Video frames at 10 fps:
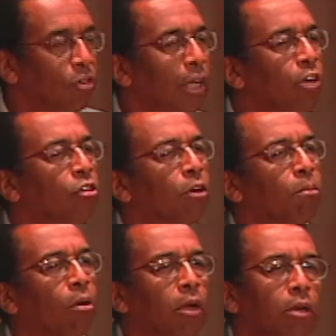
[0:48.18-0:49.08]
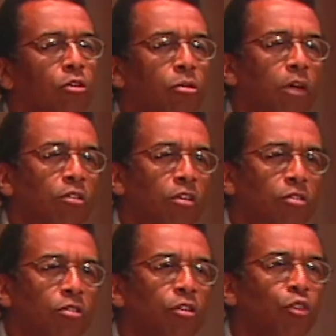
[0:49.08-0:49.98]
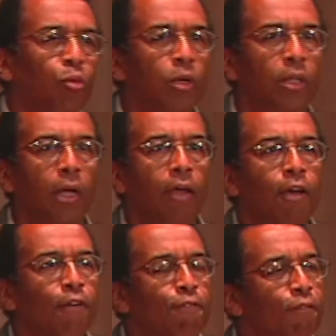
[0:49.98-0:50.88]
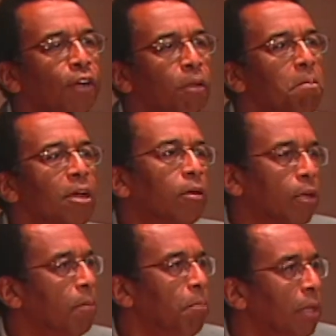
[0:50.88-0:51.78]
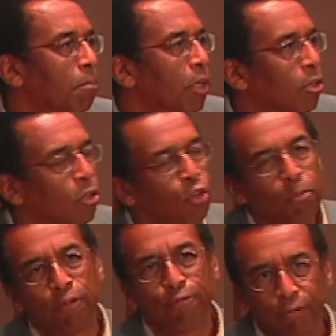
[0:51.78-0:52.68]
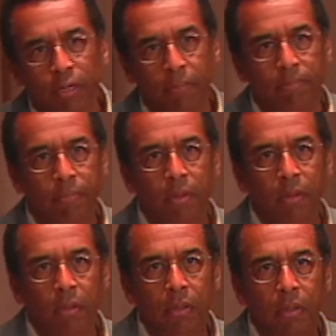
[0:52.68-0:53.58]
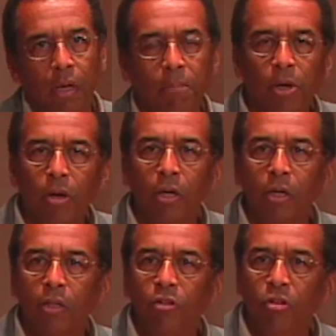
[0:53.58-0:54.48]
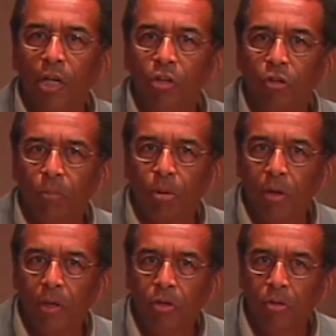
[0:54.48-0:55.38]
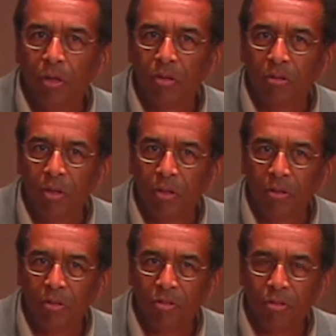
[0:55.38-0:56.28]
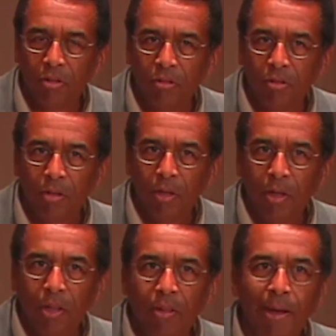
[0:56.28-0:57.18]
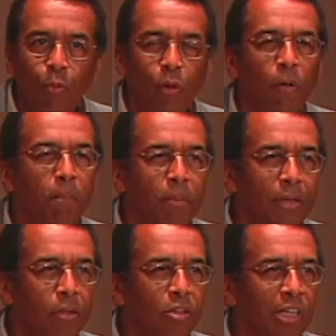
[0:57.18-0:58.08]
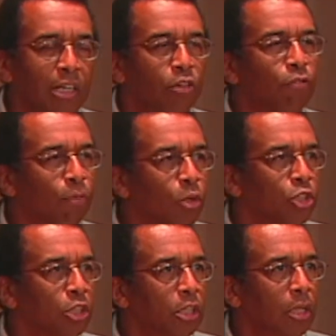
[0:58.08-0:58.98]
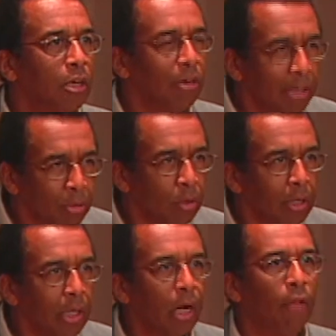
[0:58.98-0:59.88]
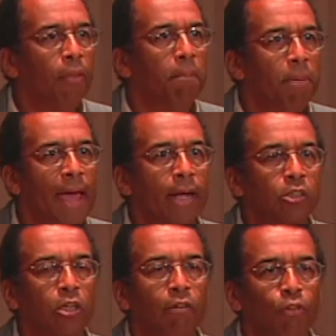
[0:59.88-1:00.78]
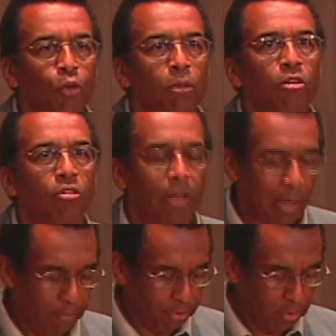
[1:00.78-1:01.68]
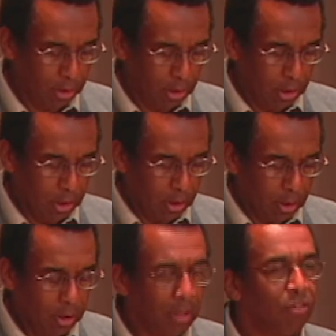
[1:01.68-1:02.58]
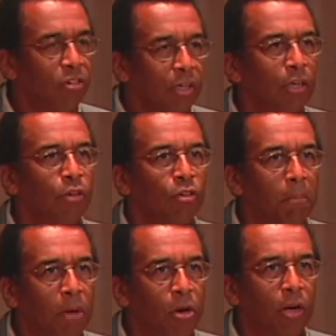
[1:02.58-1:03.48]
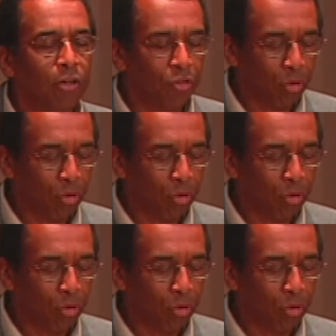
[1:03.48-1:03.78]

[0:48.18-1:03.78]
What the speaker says: nation, brought into existence with a fundamental commitment to human freedom. America, this nation, brought into an existence that will build its fortune literally on the backs of human slaves. This is America's